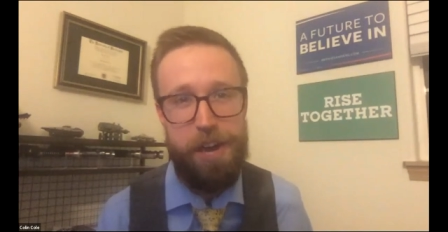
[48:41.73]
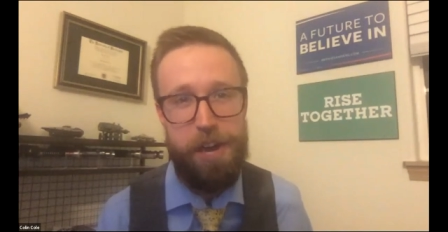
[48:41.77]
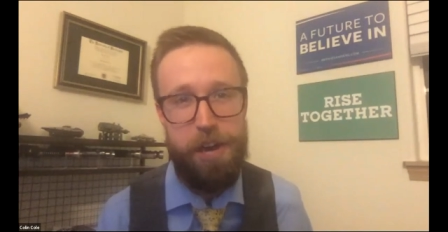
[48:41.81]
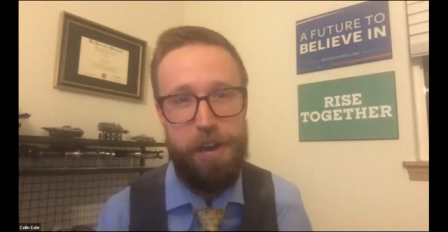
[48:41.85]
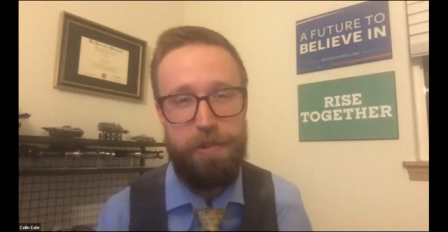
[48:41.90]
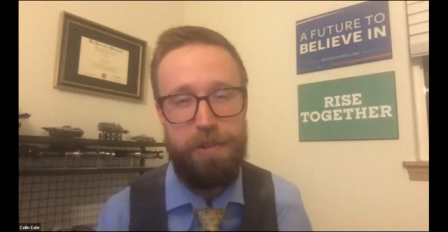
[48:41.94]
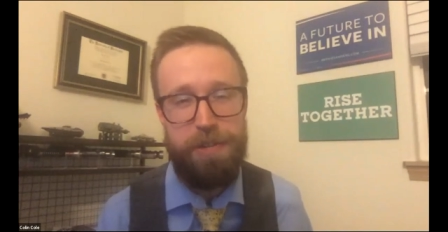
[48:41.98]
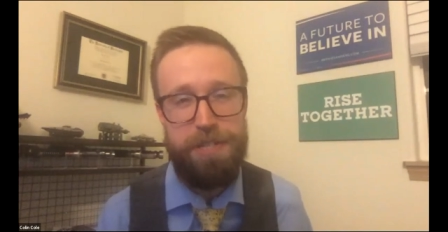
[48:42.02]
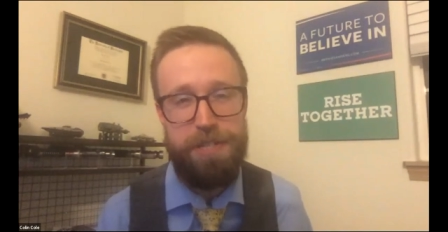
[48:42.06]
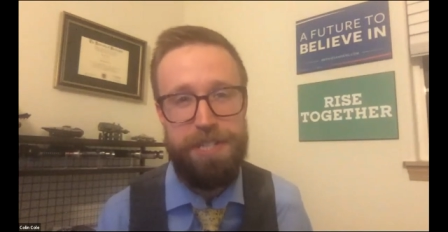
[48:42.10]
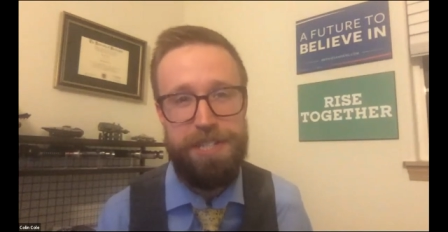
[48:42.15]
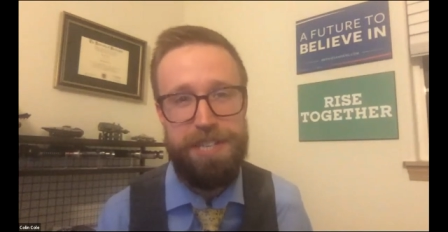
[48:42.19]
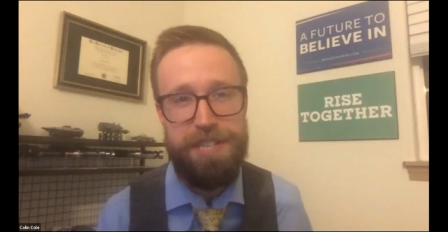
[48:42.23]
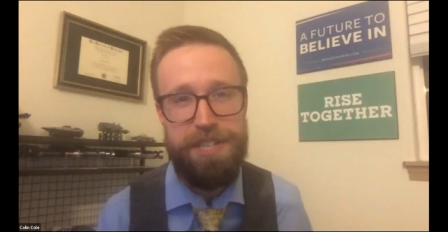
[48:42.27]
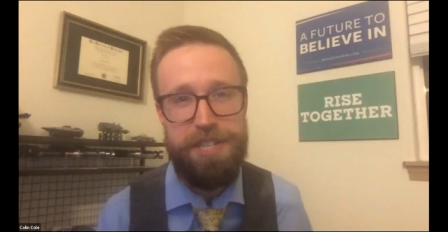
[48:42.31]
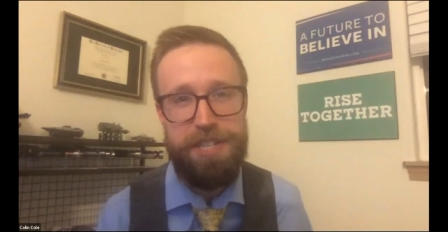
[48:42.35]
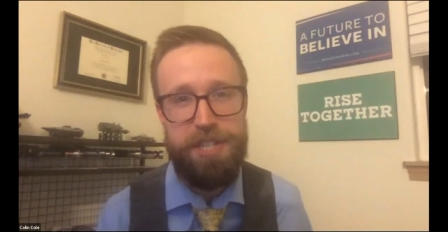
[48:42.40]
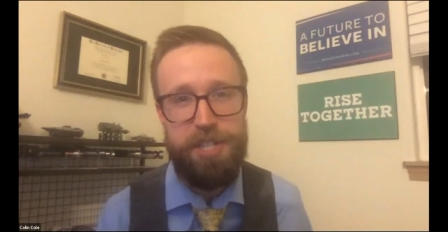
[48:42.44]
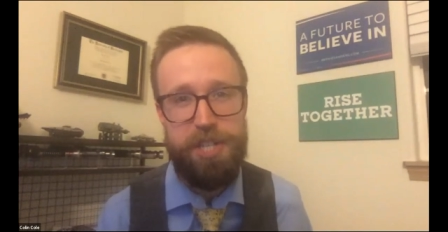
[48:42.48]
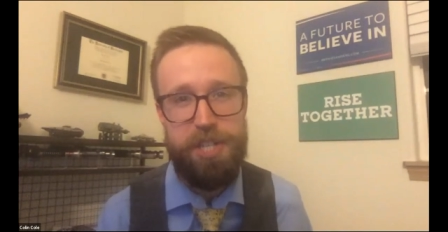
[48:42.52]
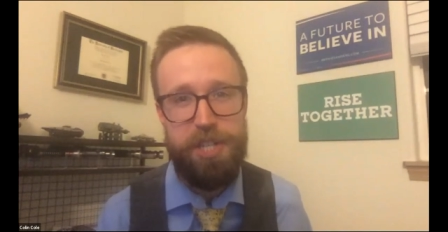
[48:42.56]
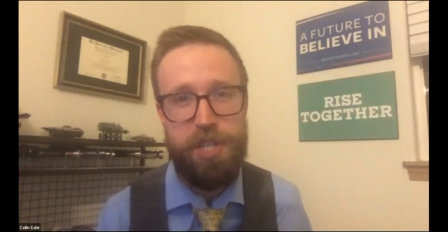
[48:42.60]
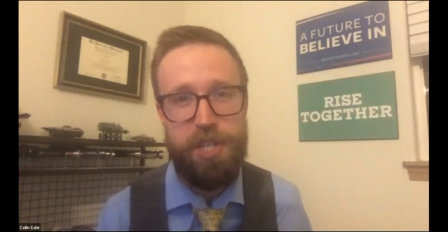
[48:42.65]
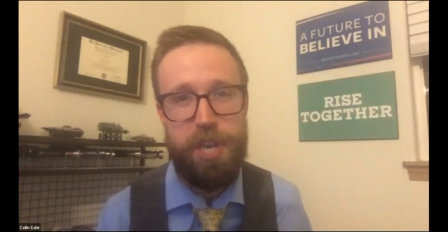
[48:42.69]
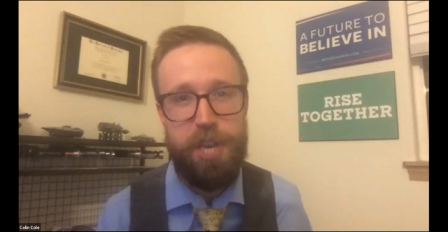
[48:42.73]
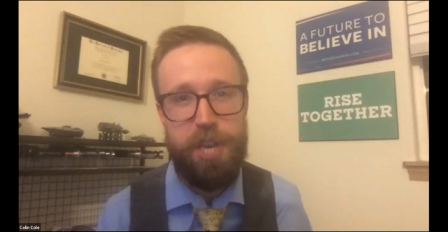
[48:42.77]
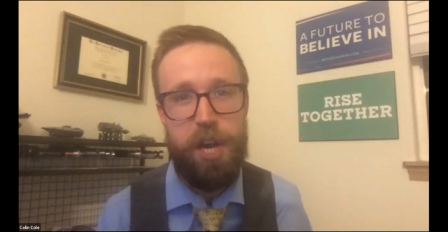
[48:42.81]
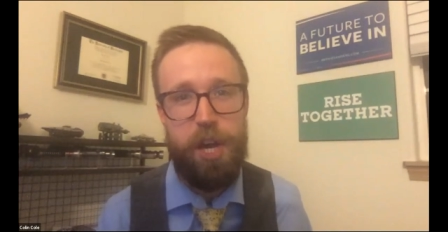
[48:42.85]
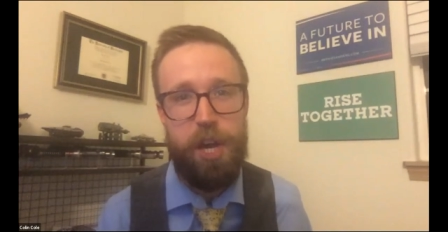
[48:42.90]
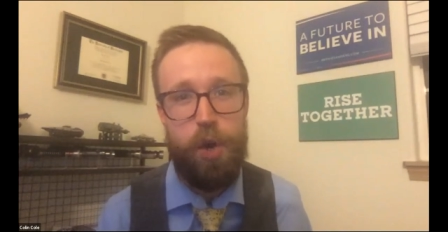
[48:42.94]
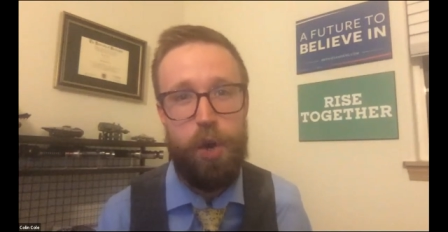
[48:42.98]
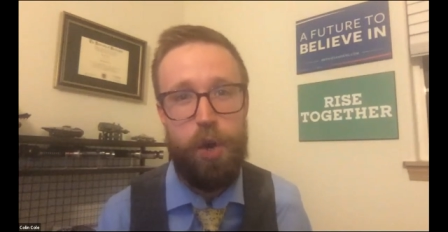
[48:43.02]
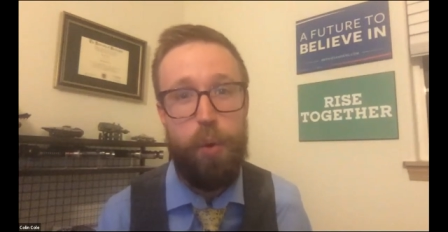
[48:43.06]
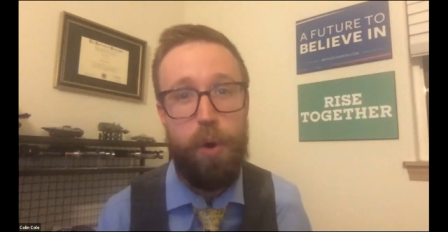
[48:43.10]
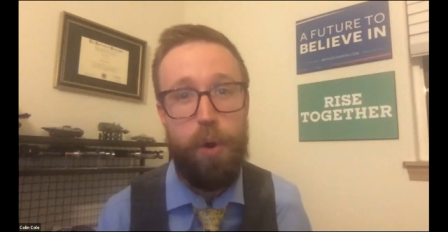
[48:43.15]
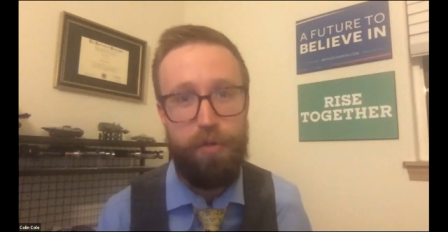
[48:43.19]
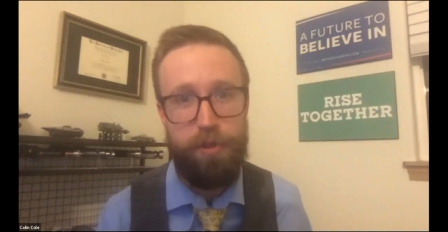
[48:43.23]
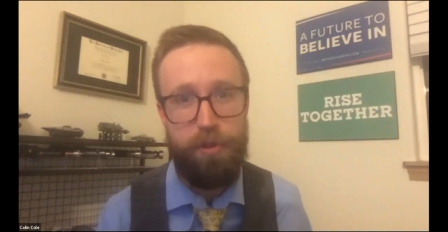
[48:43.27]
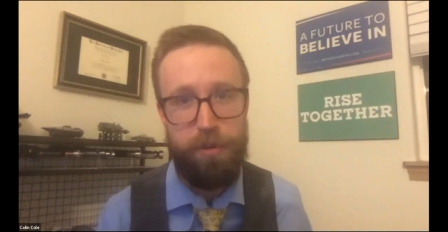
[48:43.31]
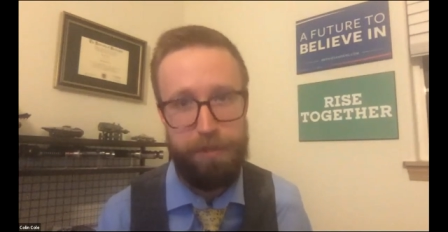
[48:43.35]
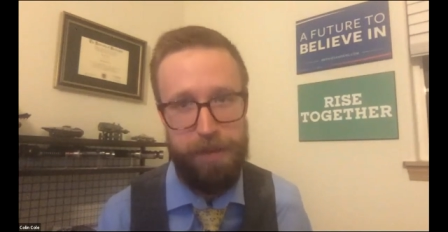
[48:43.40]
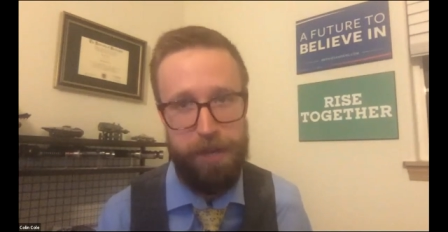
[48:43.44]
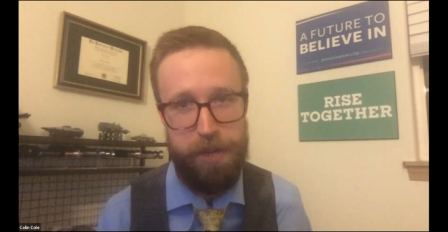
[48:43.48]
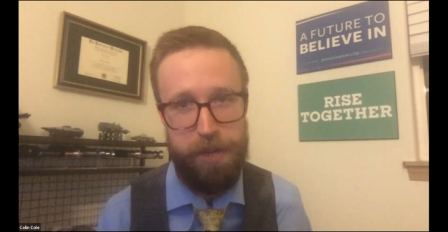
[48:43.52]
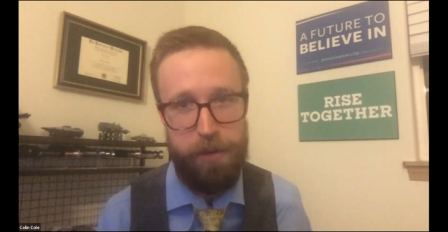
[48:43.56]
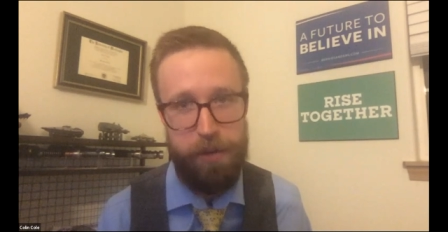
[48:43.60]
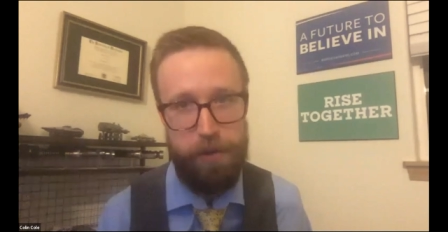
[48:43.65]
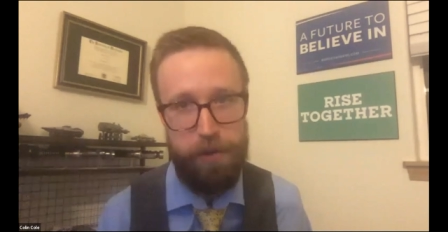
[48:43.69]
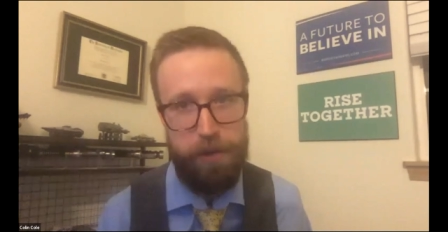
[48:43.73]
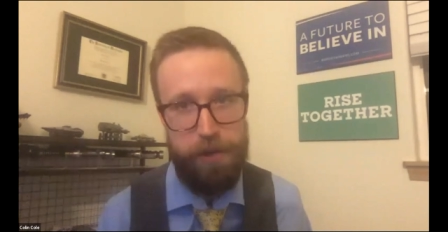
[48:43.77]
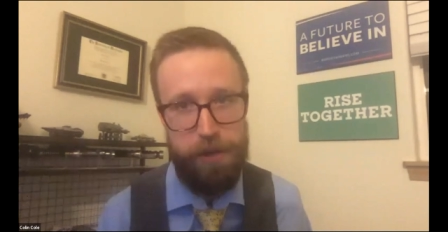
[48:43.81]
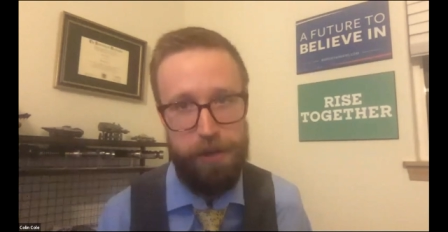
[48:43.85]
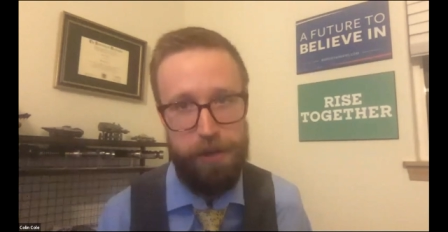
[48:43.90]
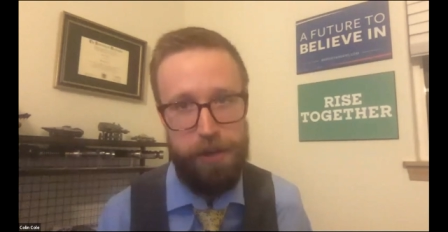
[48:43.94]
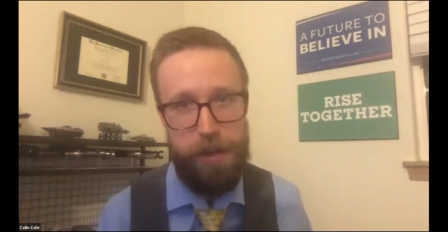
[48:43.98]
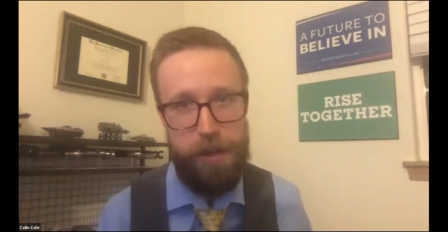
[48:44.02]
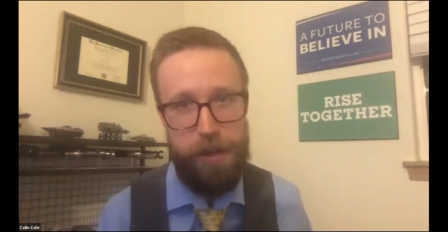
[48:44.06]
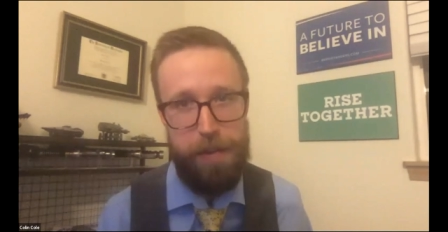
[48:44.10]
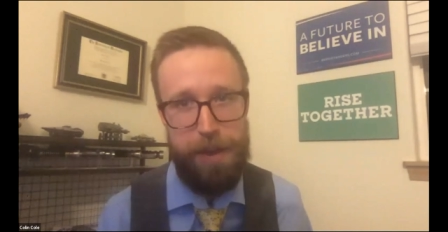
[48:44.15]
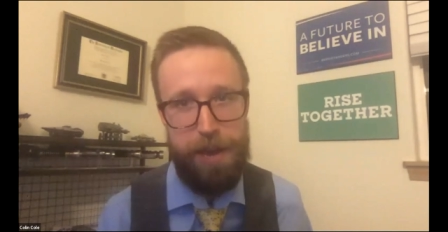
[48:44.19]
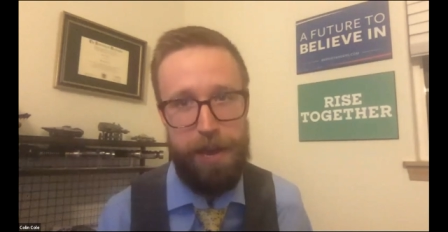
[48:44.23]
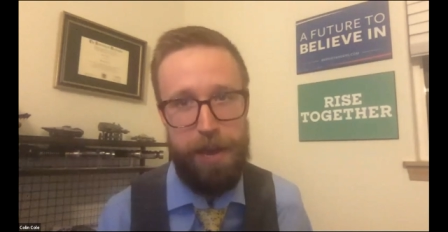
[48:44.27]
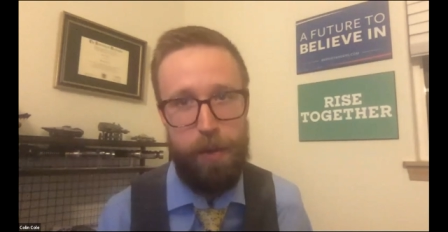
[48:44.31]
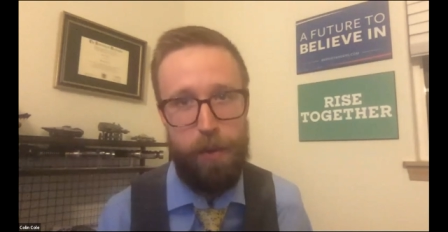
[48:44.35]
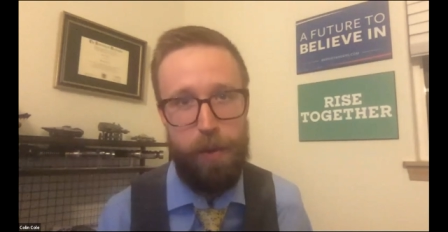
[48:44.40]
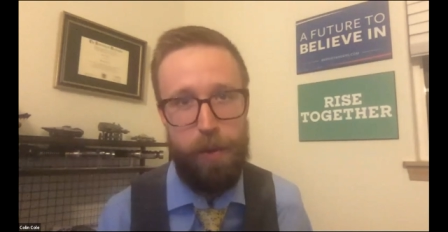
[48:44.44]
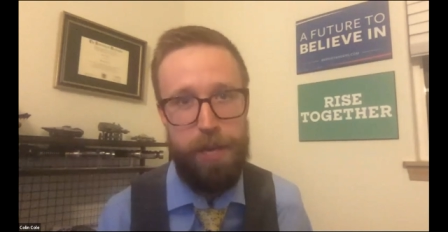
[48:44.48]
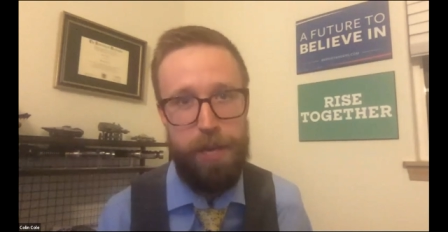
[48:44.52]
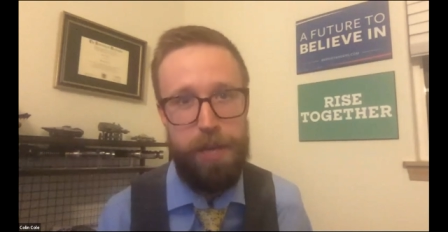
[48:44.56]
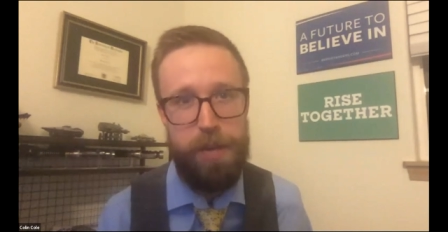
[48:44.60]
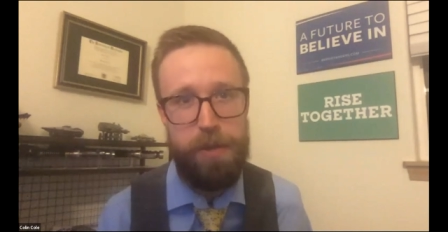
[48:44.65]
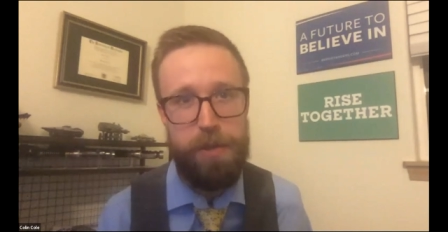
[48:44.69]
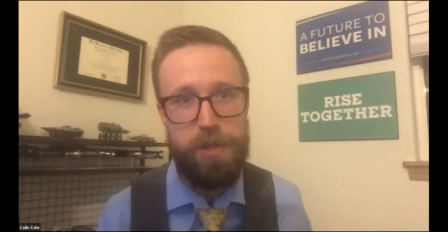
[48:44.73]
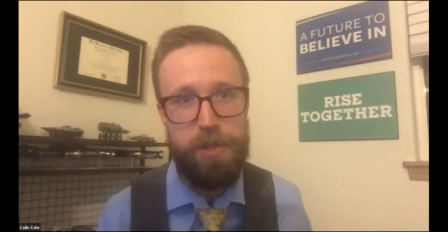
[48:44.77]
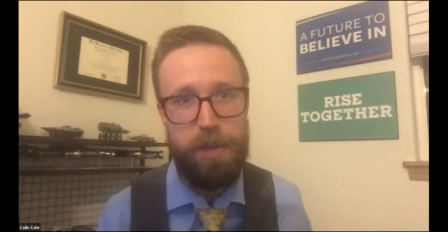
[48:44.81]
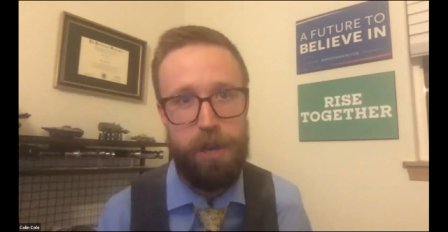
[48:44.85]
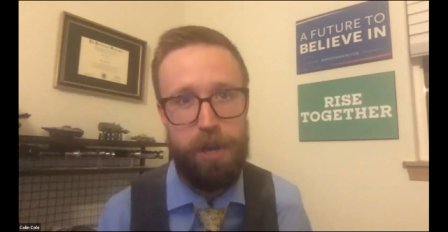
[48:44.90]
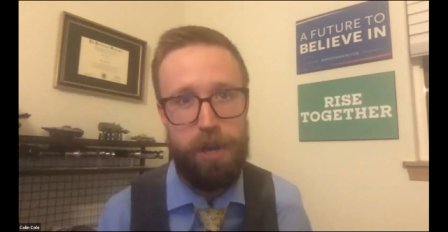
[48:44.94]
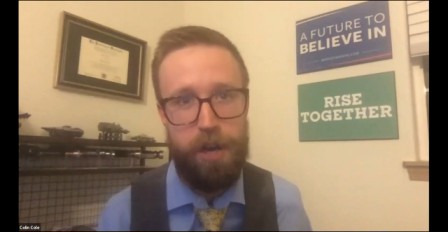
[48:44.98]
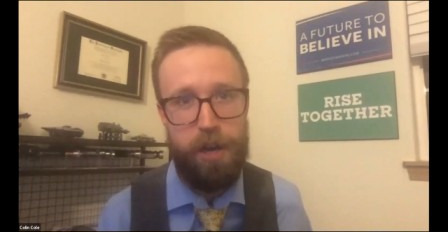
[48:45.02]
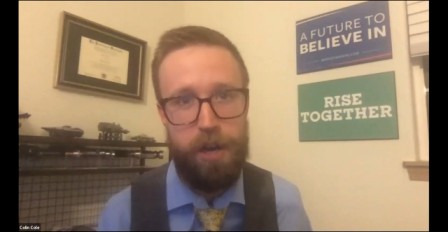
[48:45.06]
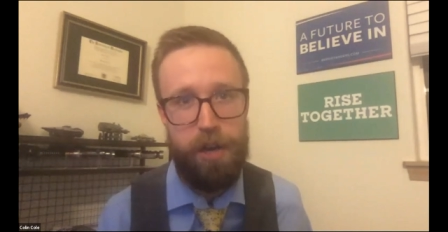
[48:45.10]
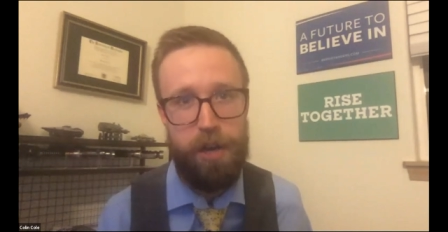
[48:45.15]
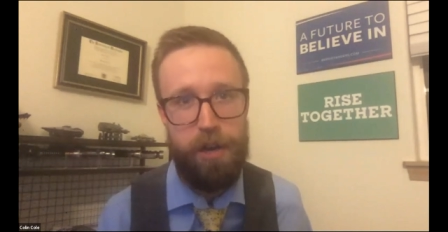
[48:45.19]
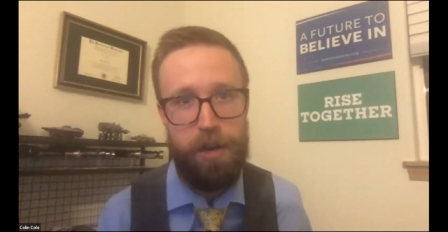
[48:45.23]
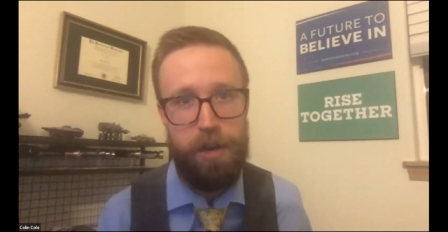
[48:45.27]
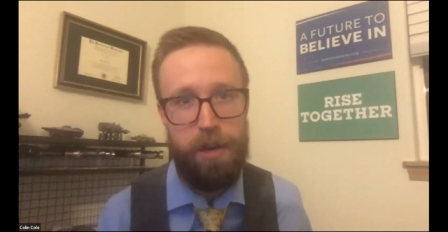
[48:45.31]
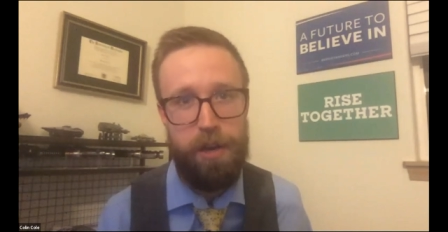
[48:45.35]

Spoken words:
Christy says that she saw a quote from you about how what you saw